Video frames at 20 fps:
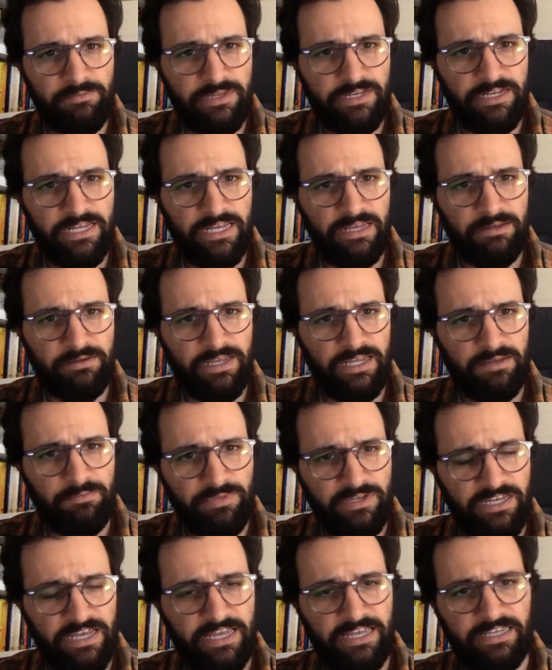in
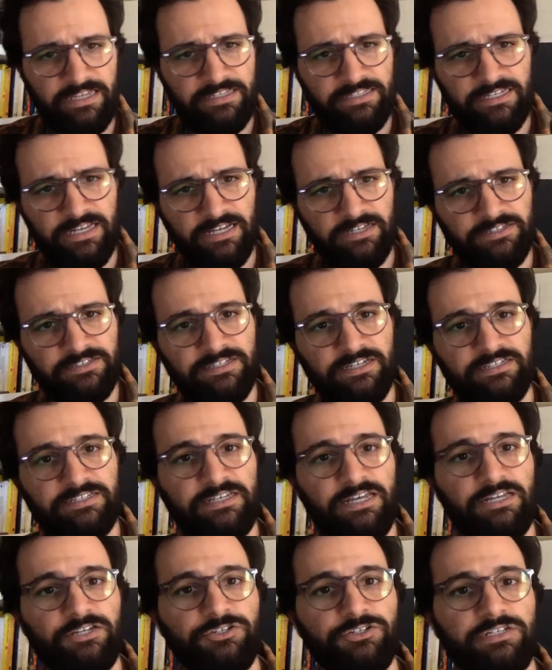APA in-text
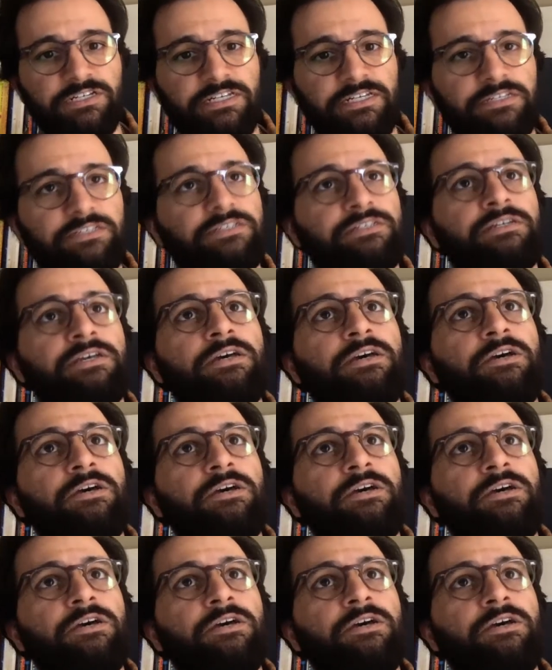citation is